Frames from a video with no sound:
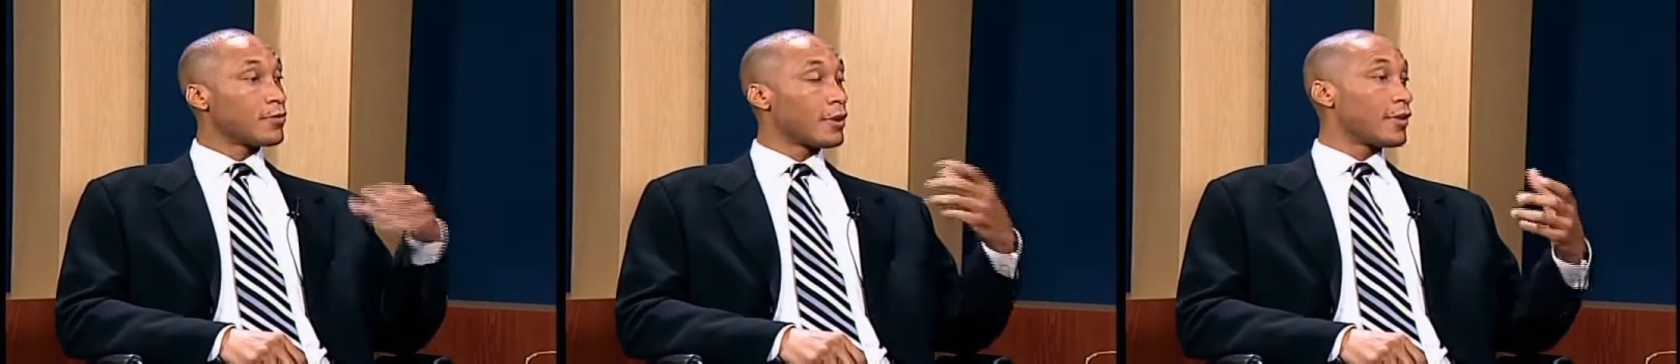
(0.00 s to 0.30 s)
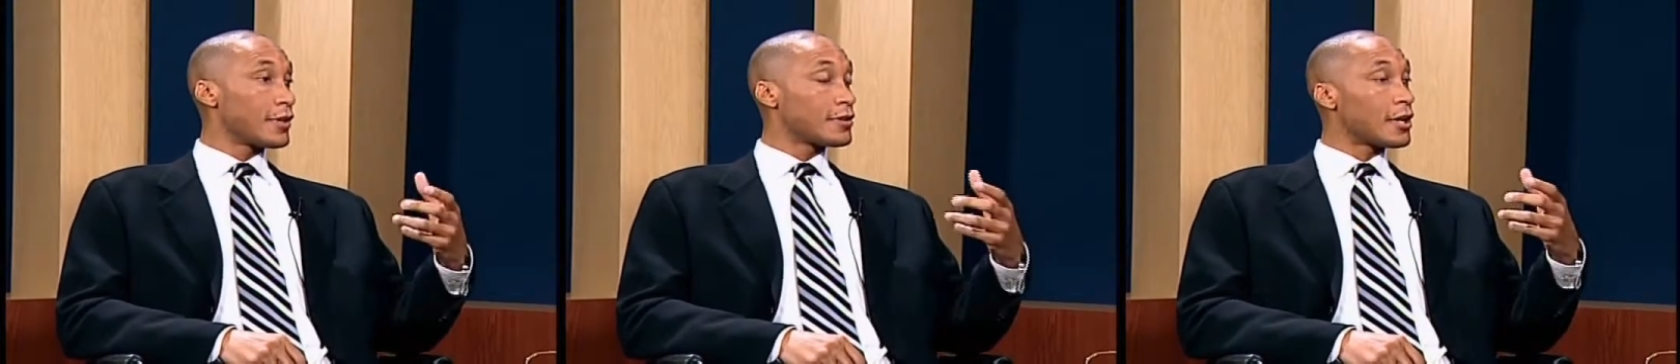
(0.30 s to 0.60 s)
one of
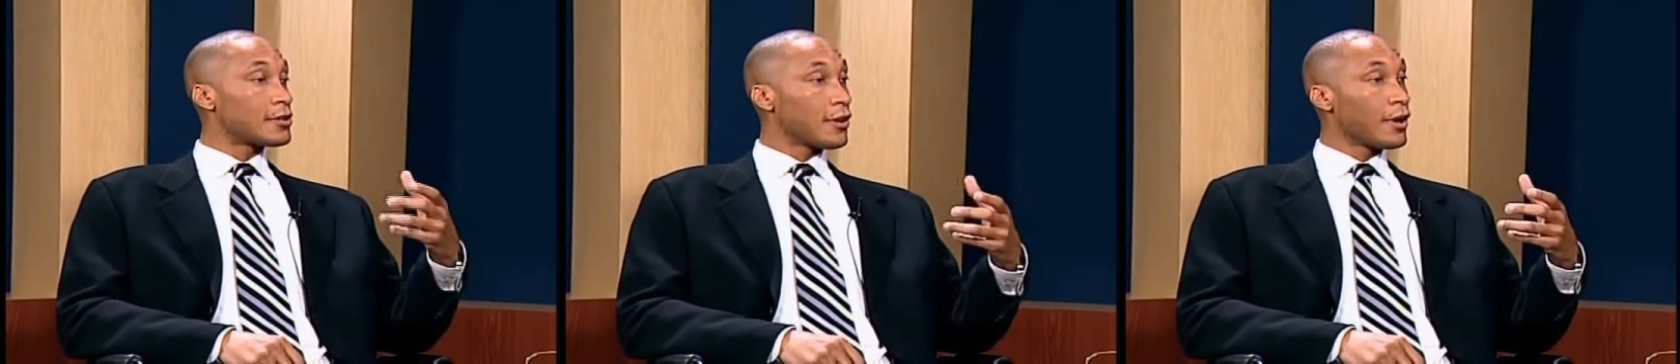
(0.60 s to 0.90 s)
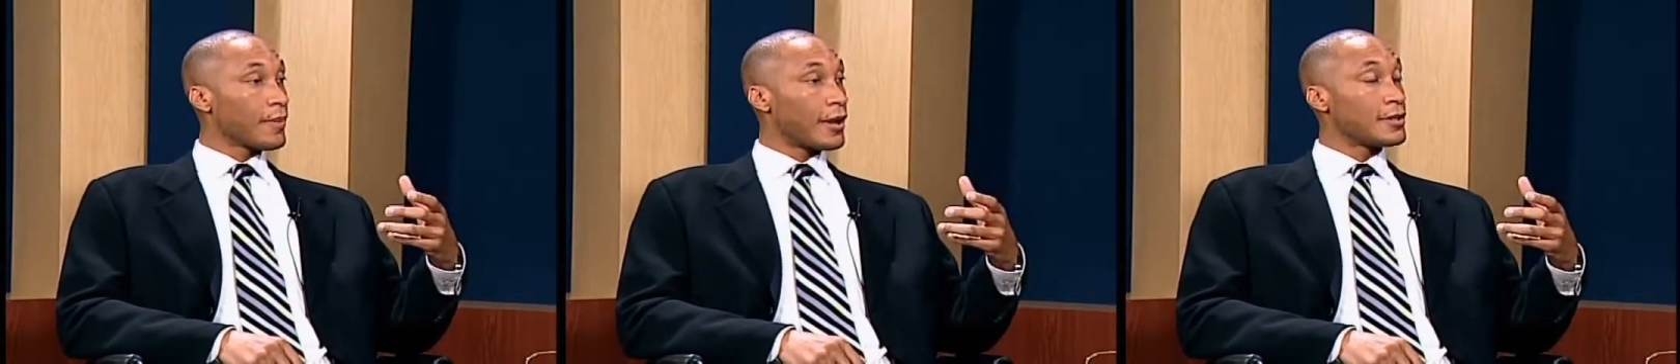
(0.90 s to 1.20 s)
the things that I talk
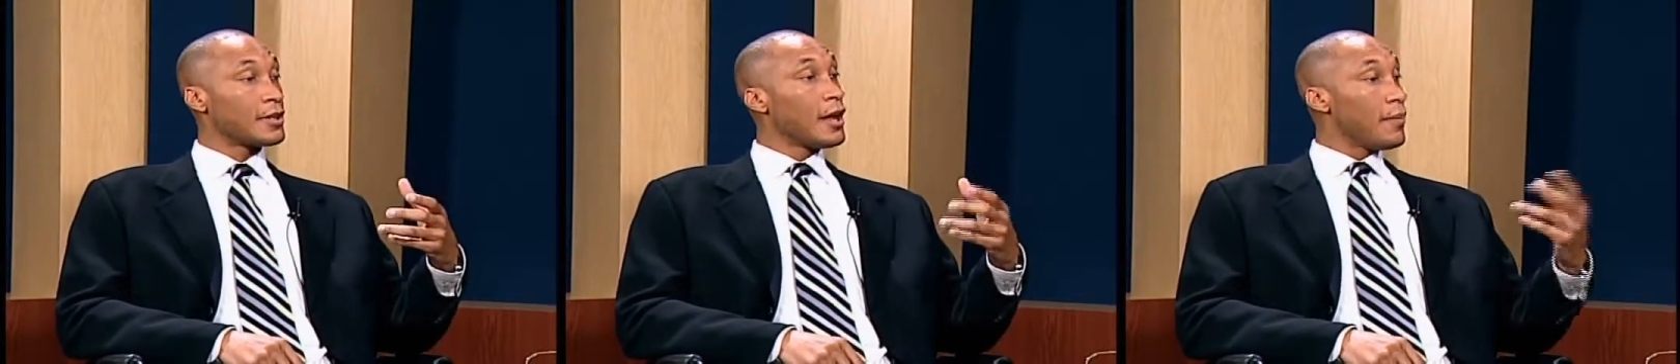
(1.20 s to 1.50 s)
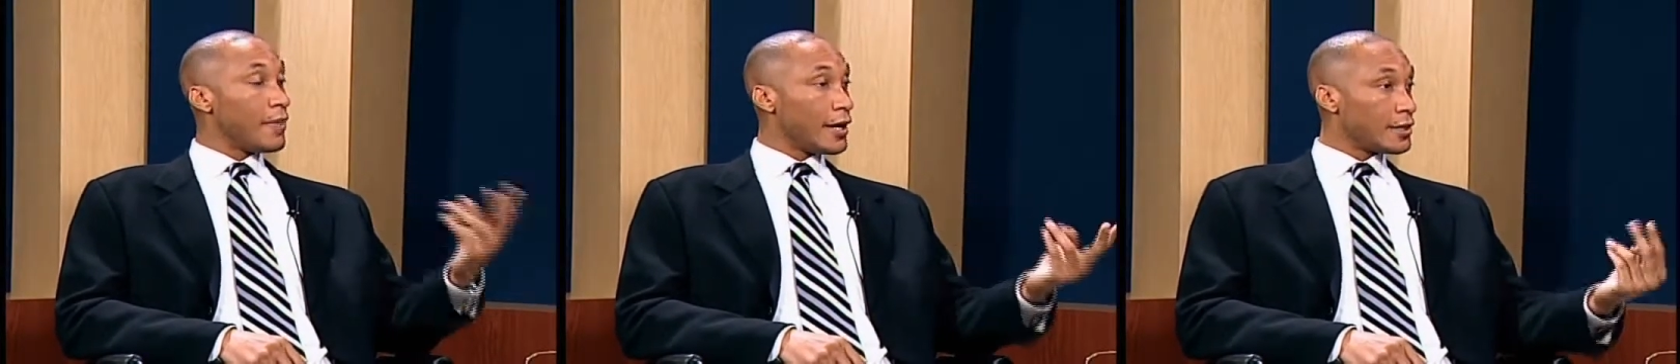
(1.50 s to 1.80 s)
about is
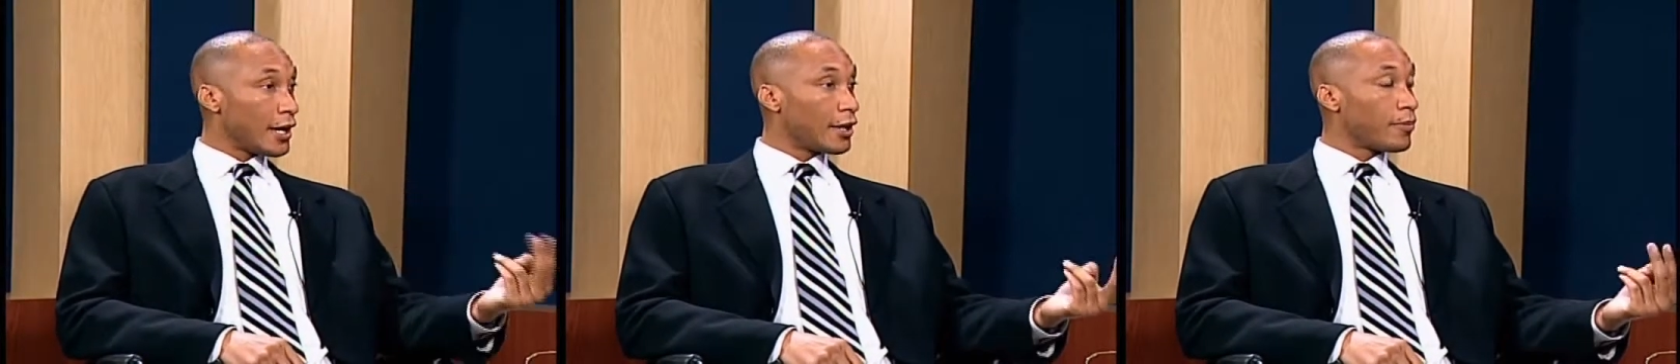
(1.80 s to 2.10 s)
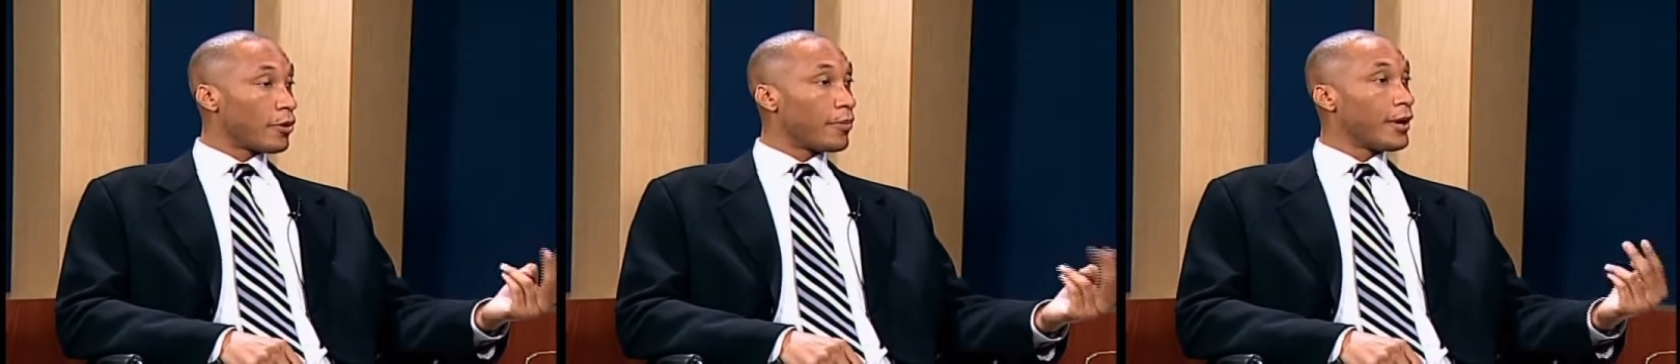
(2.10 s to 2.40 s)
maintaining
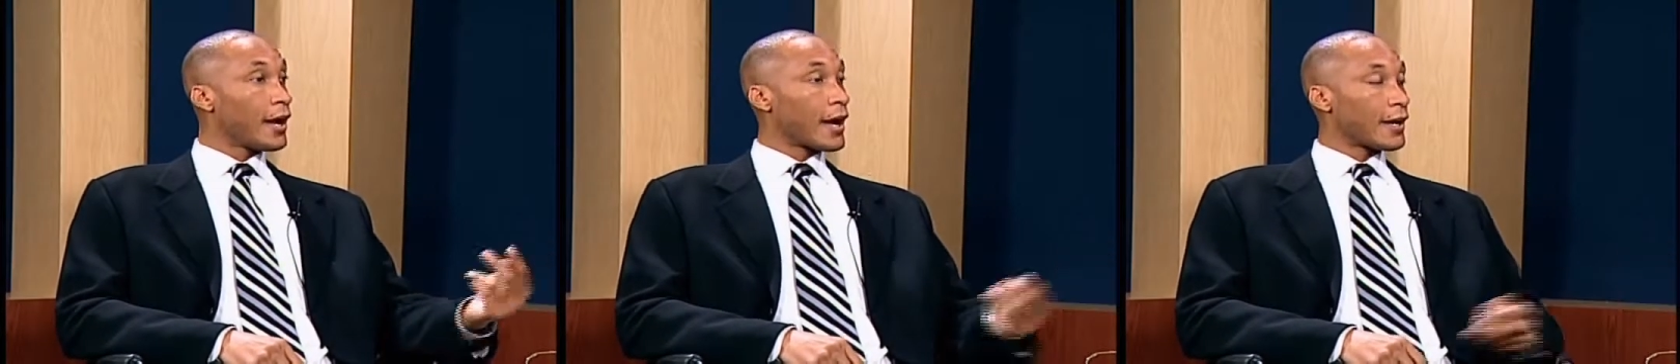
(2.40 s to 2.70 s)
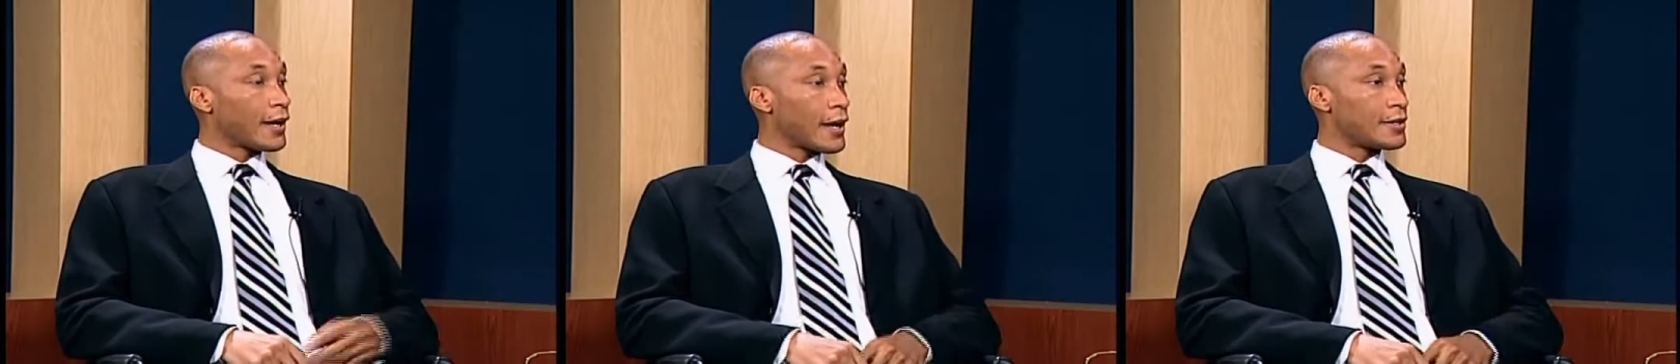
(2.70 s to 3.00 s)
appropriate eye
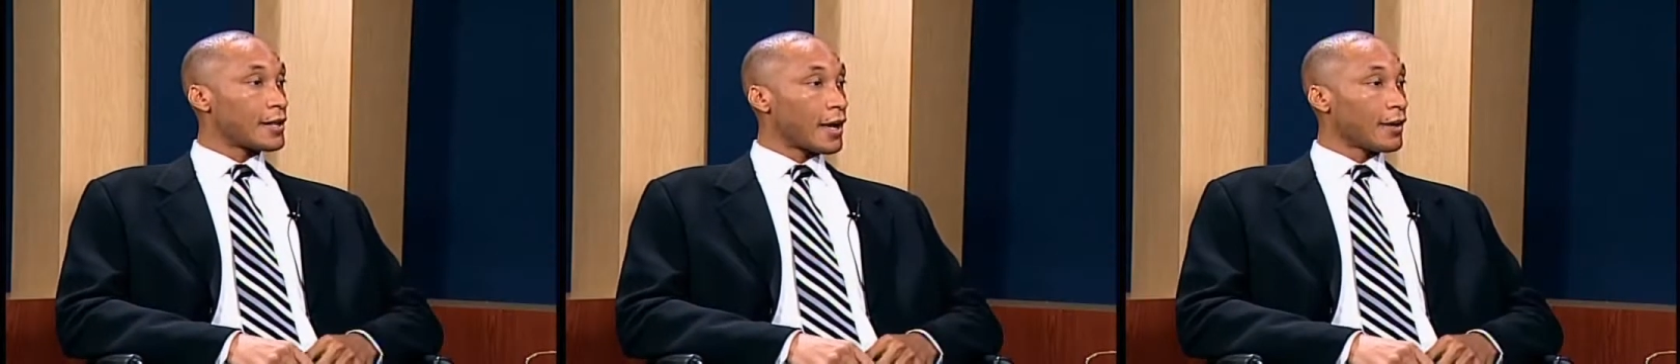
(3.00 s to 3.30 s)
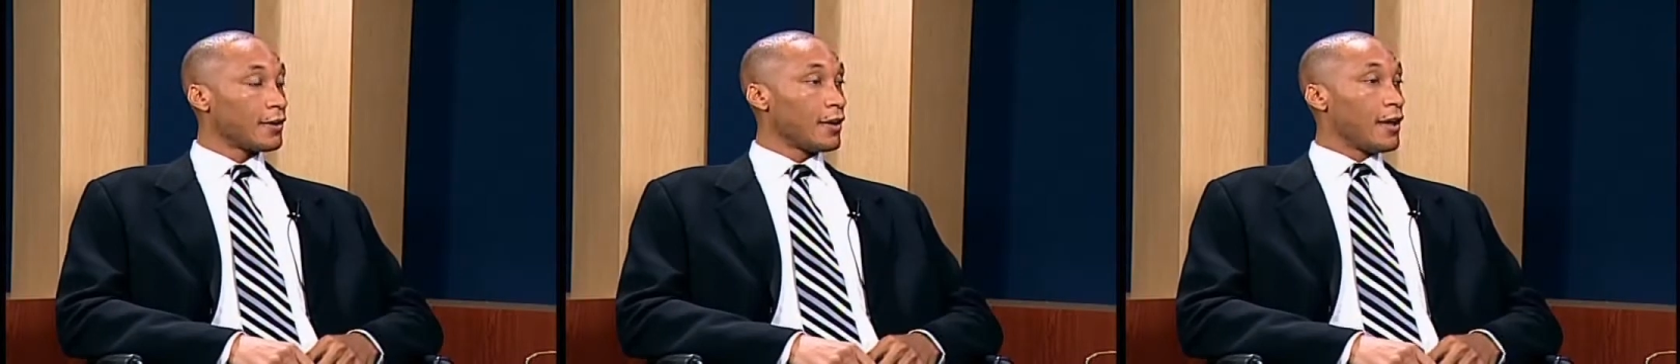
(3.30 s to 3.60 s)
contact,